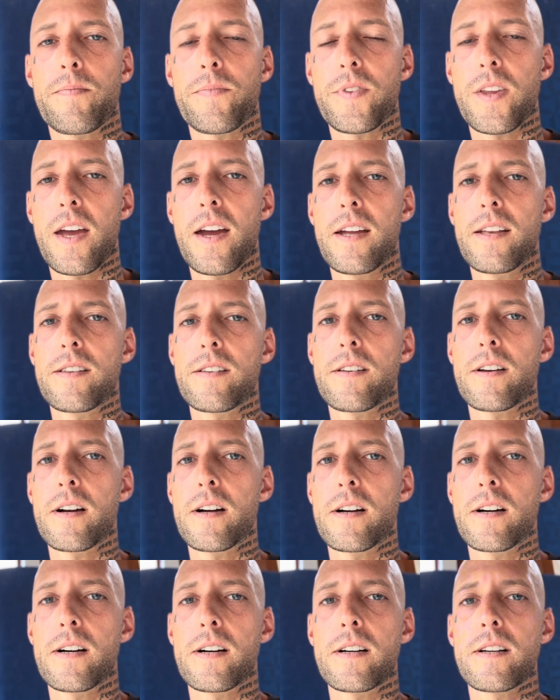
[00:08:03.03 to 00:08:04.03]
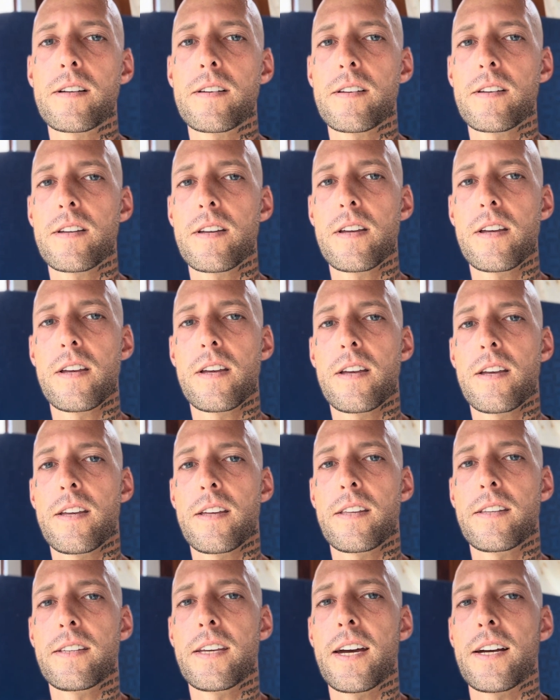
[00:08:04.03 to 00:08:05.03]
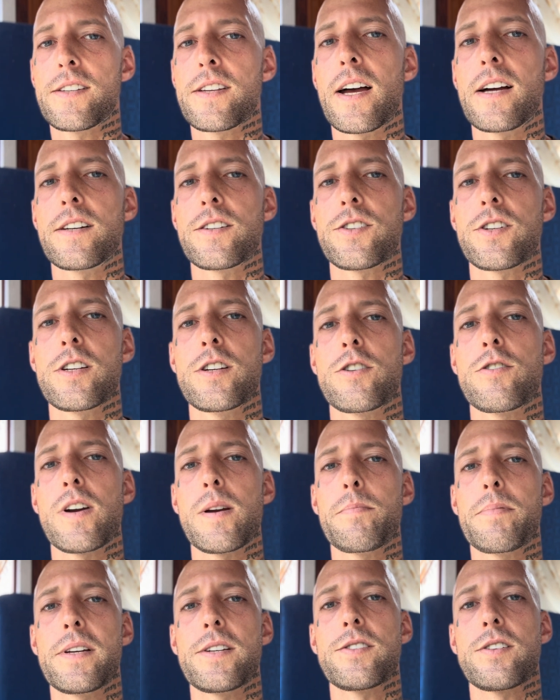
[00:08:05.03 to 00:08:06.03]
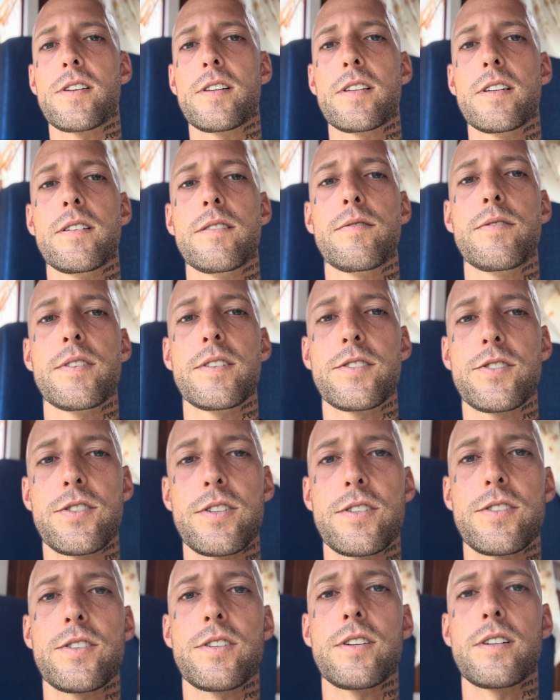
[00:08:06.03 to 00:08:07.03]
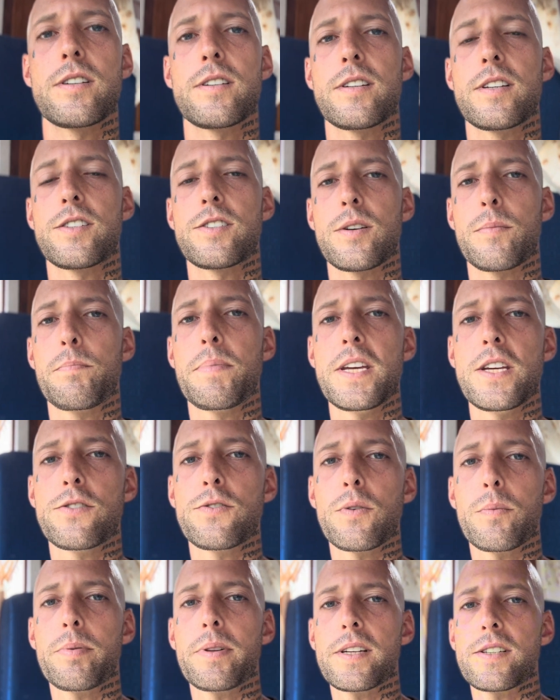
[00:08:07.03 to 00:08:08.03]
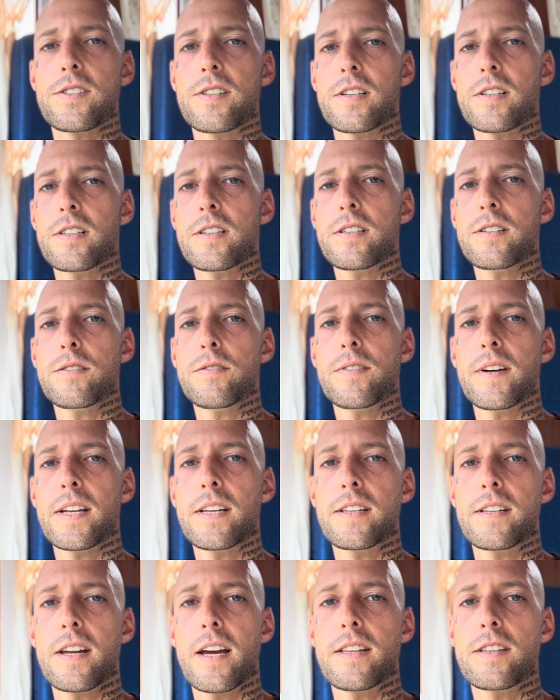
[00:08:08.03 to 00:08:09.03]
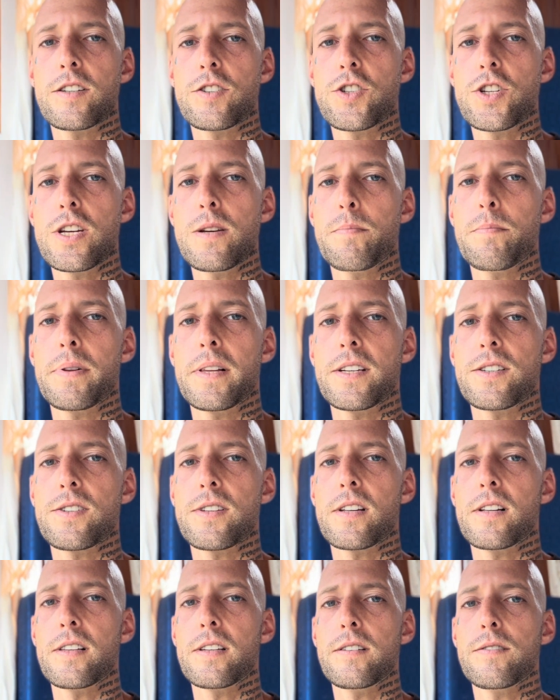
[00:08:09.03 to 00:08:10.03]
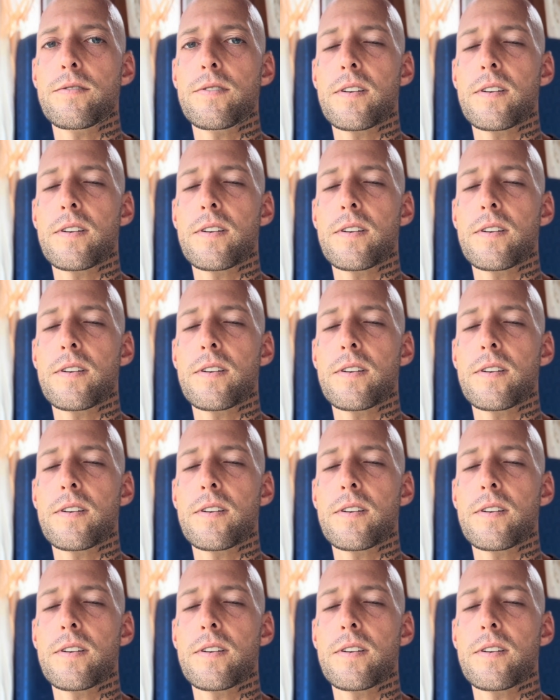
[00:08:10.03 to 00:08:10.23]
And yeah, it's honestly a great place to live. It's a peaceful place to live and a cheap place to live.